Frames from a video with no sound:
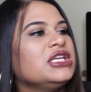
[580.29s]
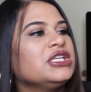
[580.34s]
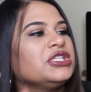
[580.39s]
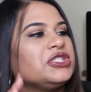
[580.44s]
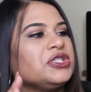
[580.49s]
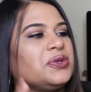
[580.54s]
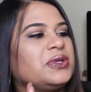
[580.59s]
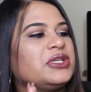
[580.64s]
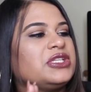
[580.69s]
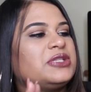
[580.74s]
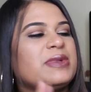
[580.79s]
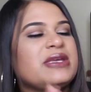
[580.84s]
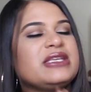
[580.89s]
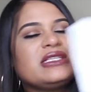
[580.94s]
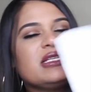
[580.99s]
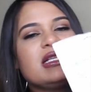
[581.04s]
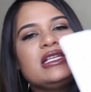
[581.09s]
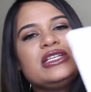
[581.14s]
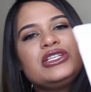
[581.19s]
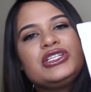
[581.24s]
So it's
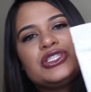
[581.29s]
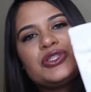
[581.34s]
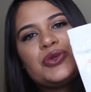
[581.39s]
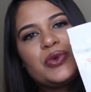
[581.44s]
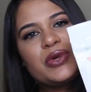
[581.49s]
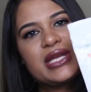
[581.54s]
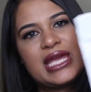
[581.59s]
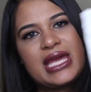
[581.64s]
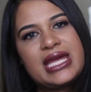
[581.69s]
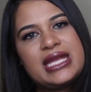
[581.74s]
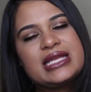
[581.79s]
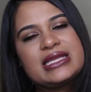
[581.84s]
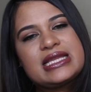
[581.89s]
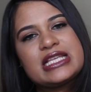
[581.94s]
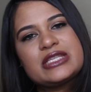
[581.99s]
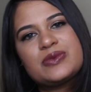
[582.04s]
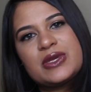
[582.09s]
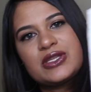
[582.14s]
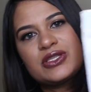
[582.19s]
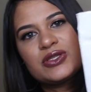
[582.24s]
basically just organic.
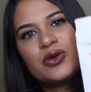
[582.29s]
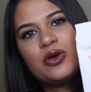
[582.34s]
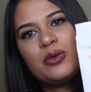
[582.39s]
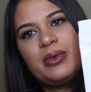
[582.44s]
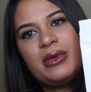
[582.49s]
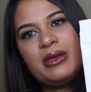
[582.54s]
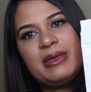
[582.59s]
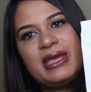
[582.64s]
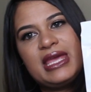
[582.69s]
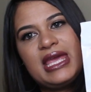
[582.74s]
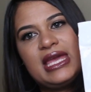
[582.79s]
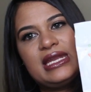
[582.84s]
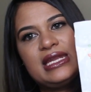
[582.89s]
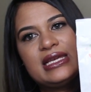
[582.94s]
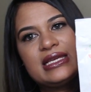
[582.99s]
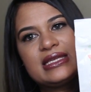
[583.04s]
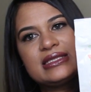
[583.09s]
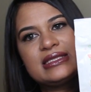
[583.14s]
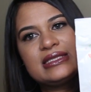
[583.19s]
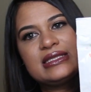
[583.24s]
That's why it's called
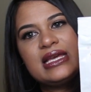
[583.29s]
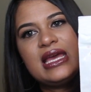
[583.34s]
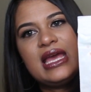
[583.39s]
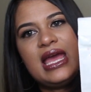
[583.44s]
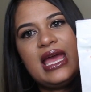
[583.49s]
Babyganics.